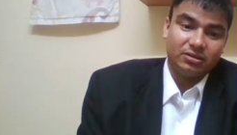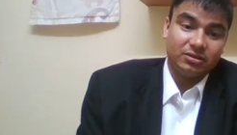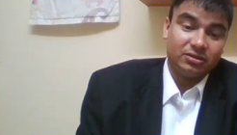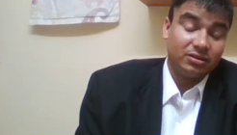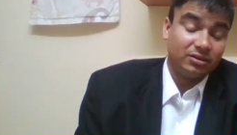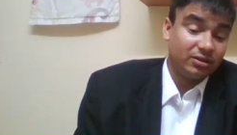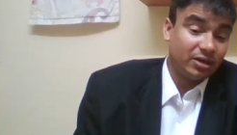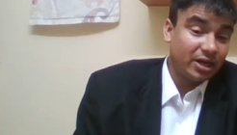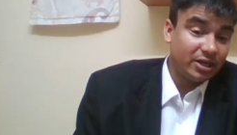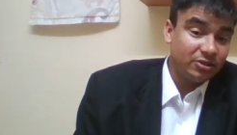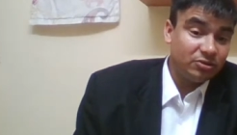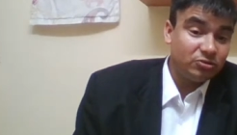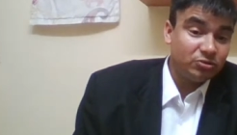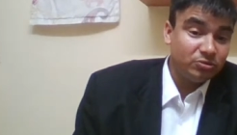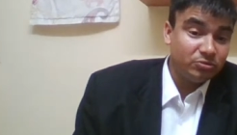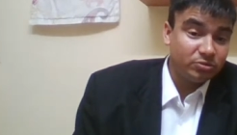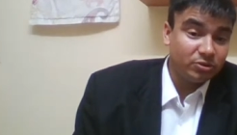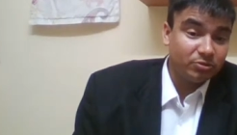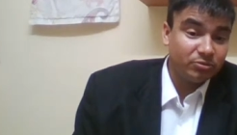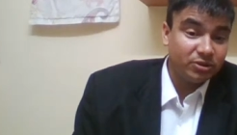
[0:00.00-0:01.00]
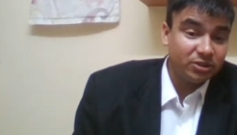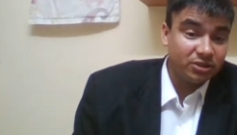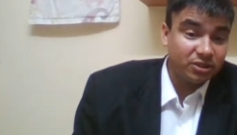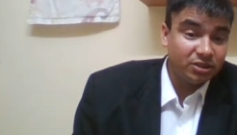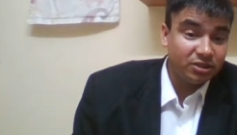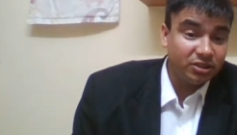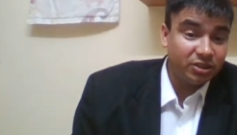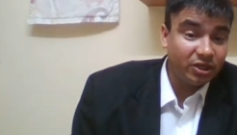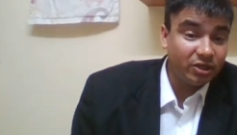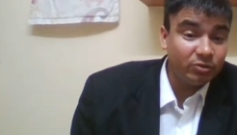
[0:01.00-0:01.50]
the right to information
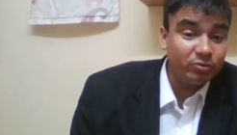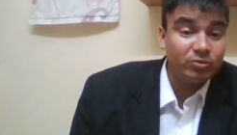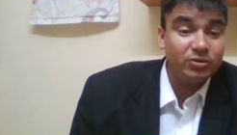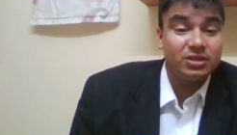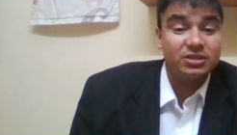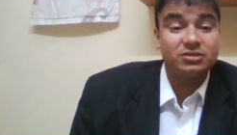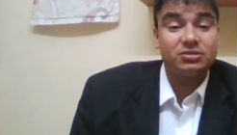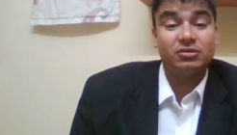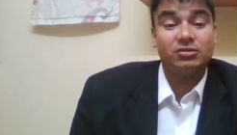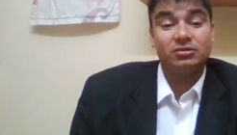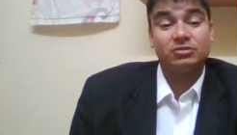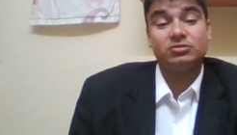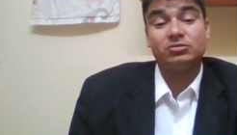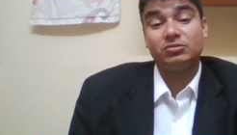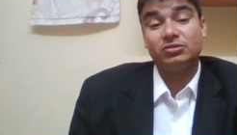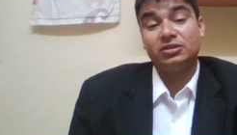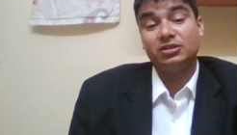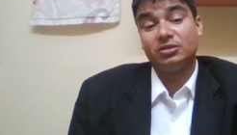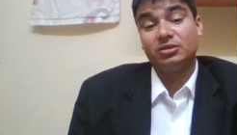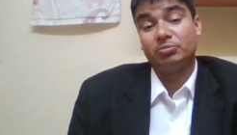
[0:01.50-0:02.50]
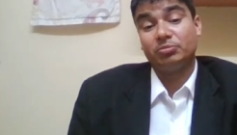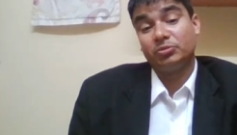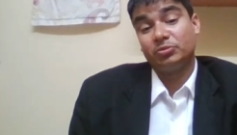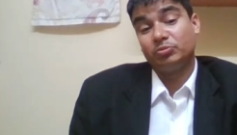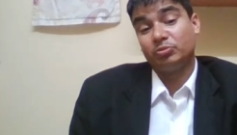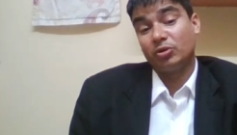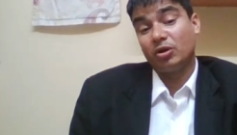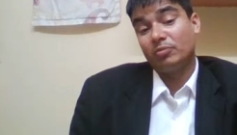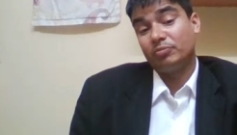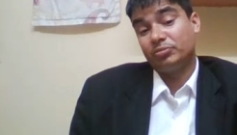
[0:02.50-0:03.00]
request also in
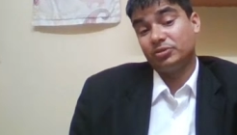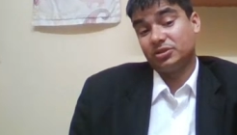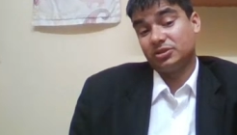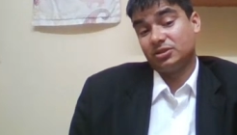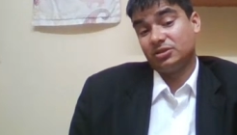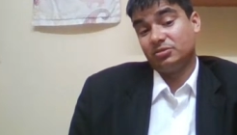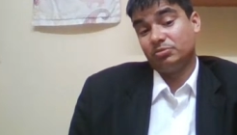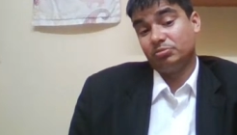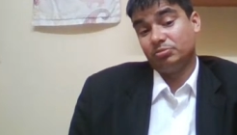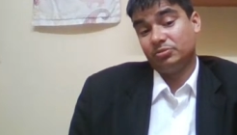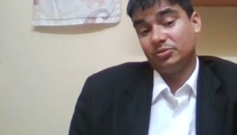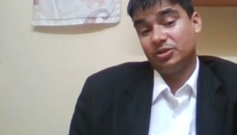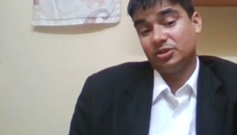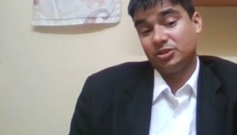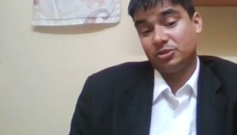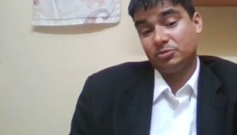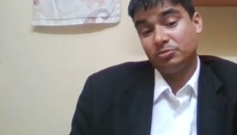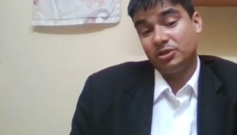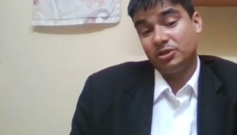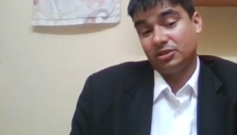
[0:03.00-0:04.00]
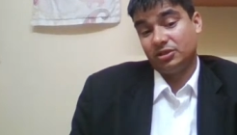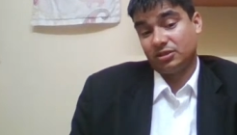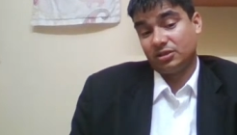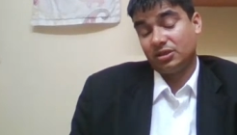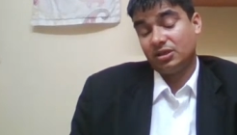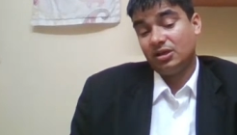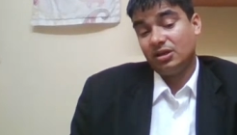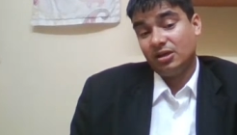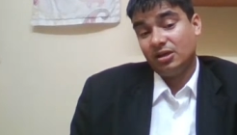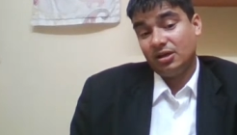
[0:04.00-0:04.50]
proper spirit,
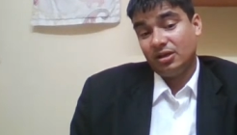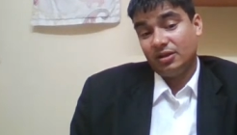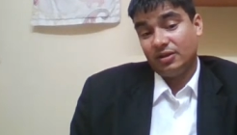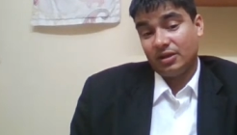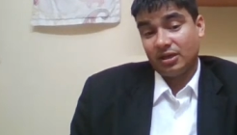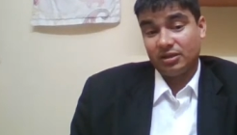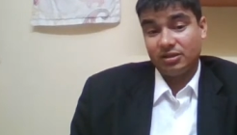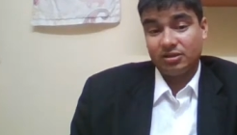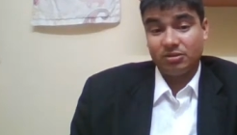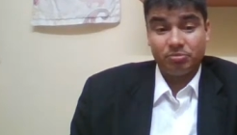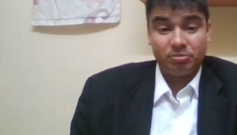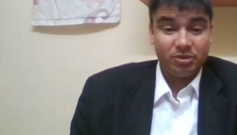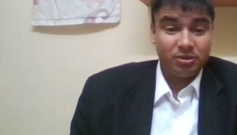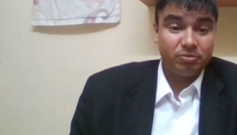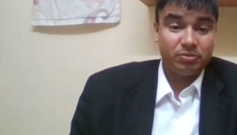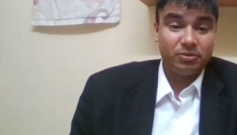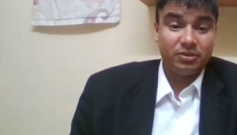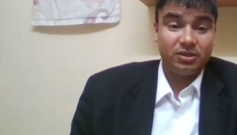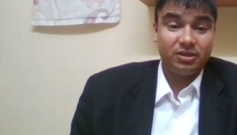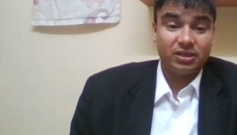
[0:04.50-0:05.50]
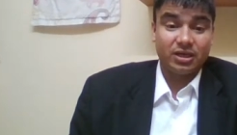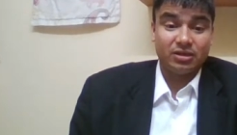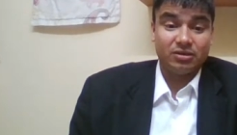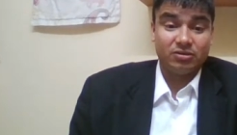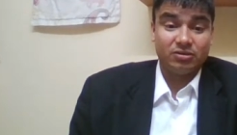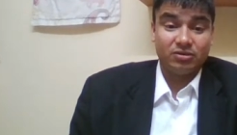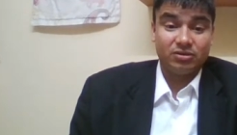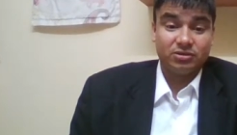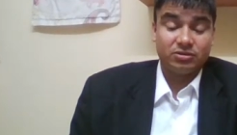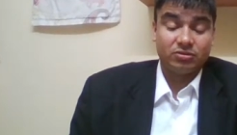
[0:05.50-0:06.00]
and the people can
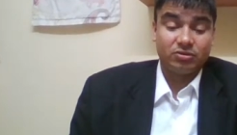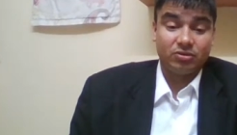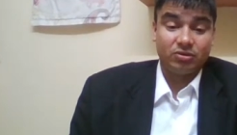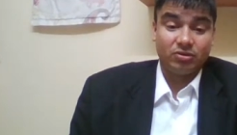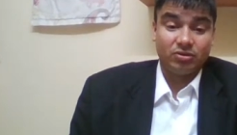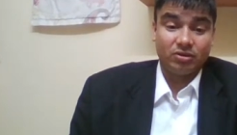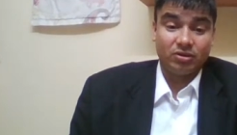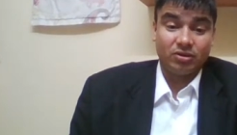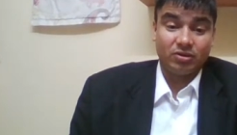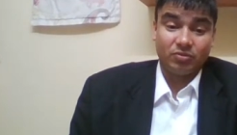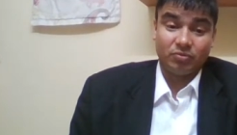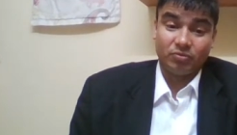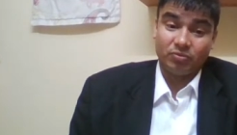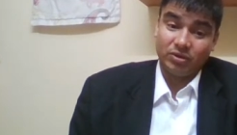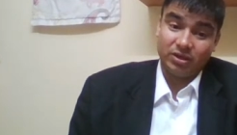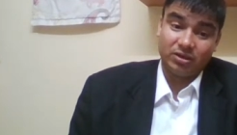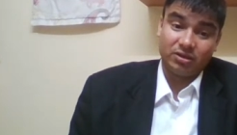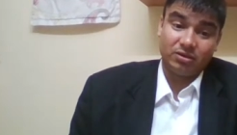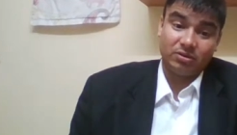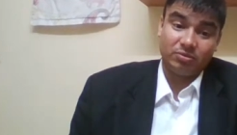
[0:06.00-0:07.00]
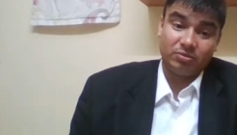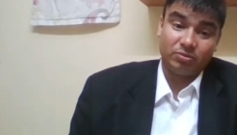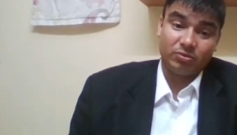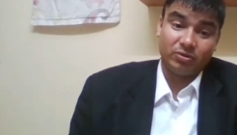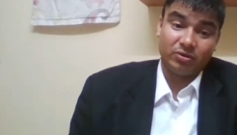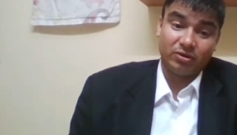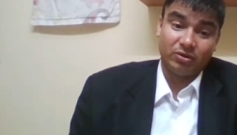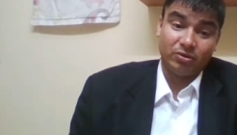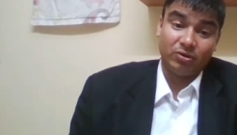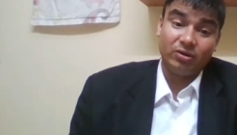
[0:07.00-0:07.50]
also work
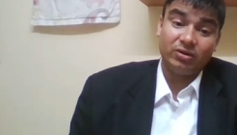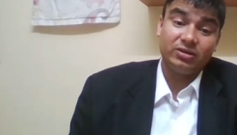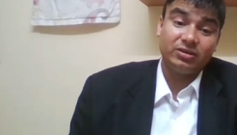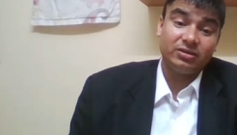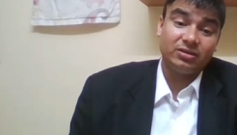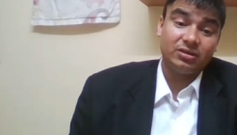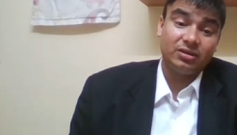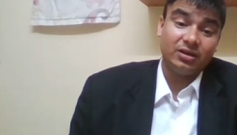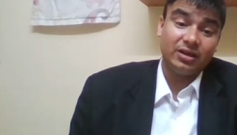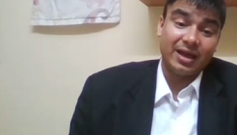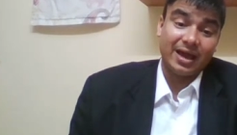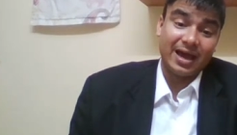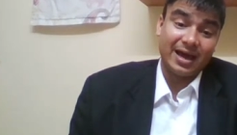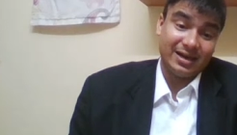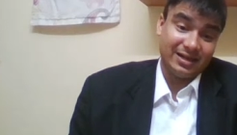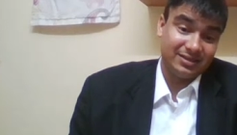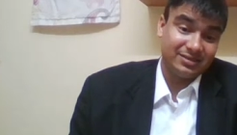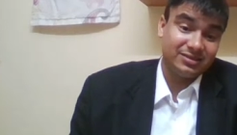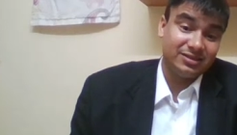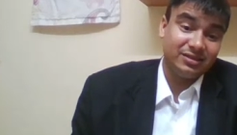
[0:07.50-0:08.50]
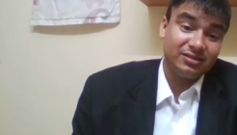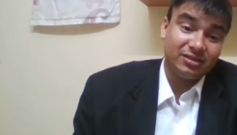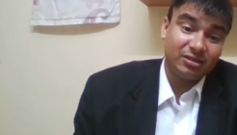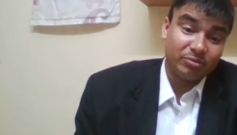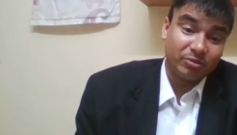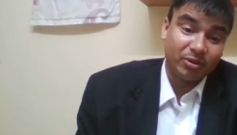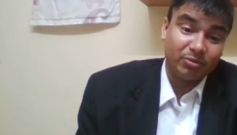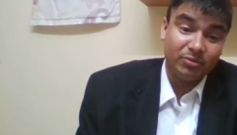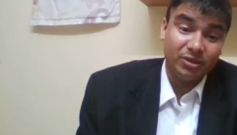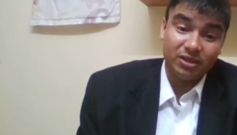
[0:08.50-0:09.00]
for not harassing the
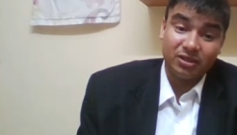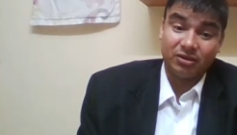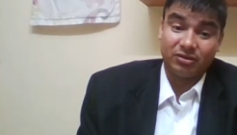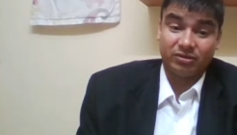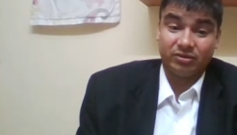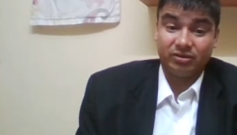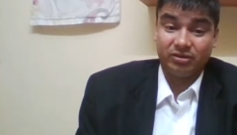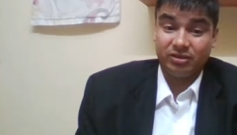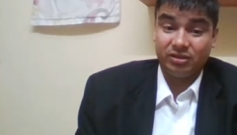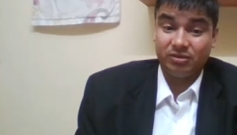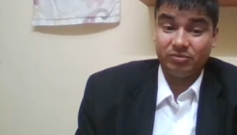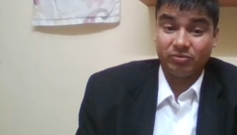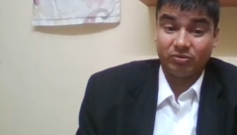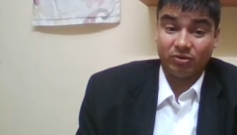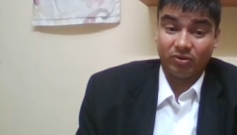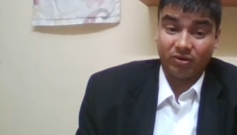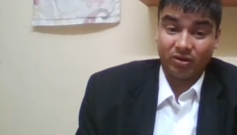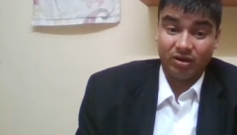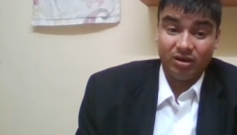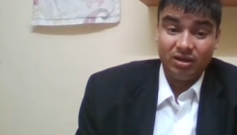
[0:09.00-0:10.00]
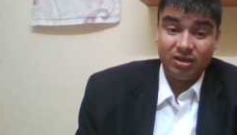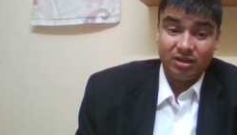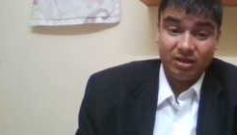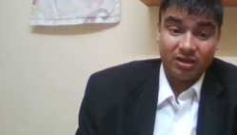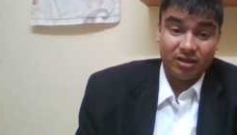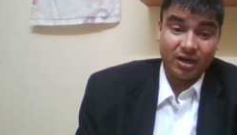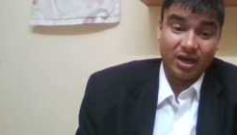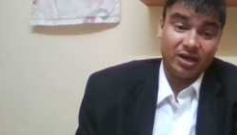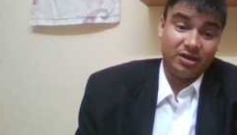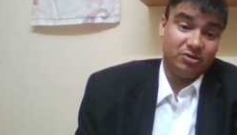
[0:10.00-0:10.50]
public authority for
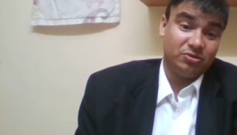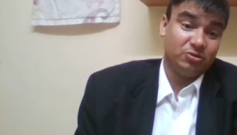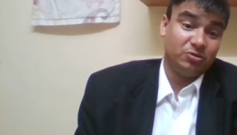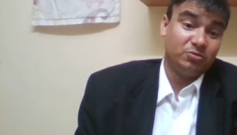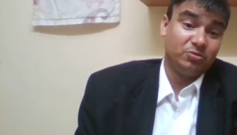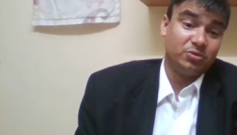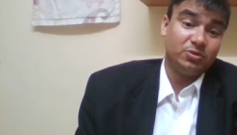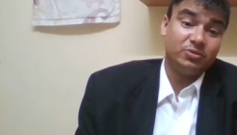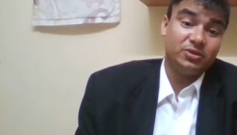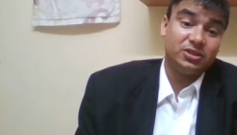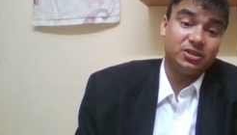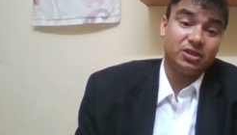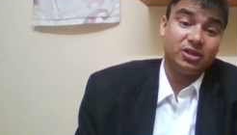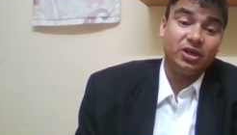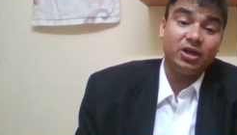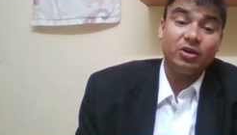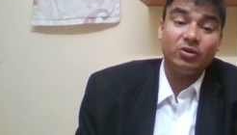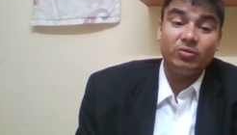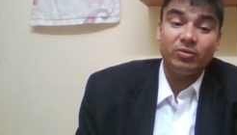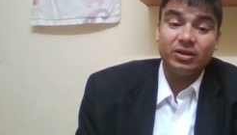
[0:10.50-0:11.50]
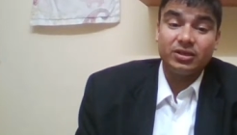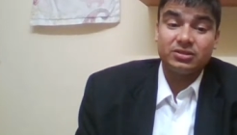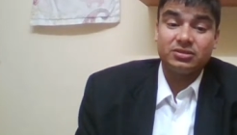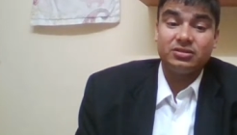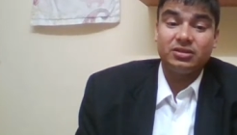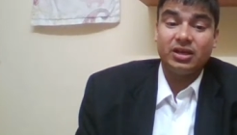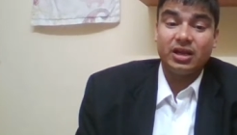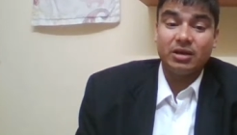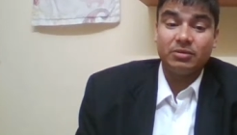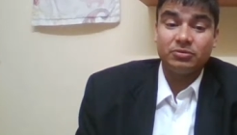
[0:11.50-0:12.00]
right to information request.
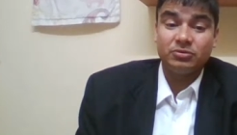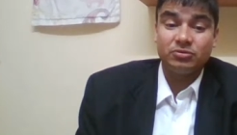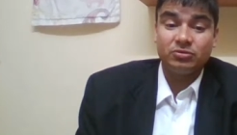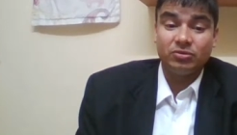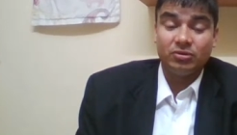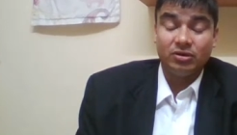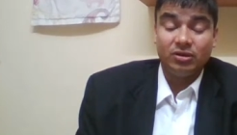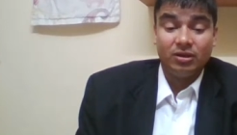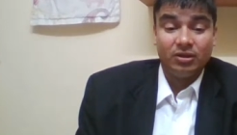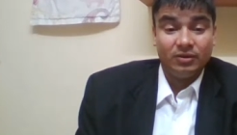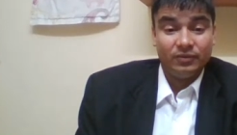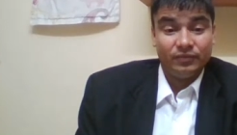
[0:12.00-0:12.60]
They have to